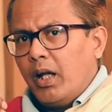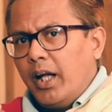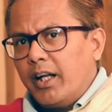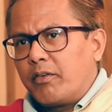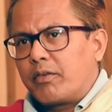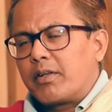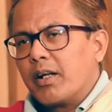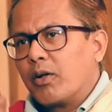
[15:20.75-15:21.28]

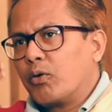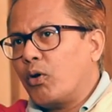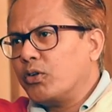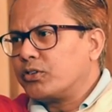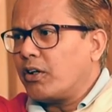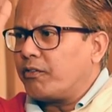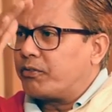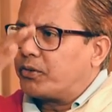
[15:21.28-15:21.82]
It
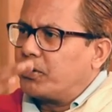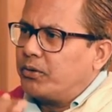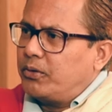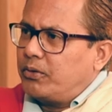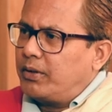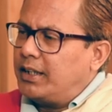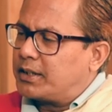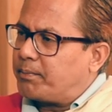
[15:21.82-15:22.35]
goes off
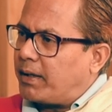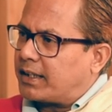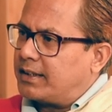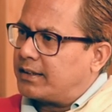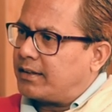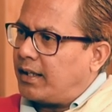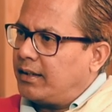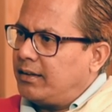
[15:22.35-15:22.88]
to East
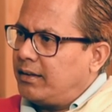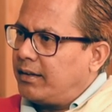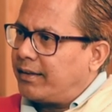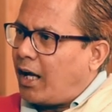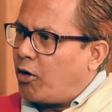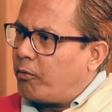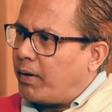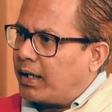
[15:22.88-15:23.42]
Pakistan,
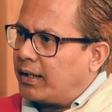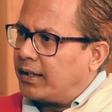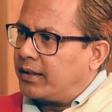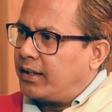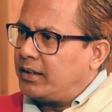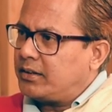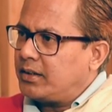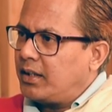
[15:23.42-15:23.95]
now
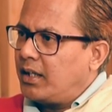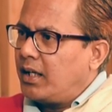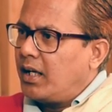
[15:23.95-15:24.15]
Bangladesh,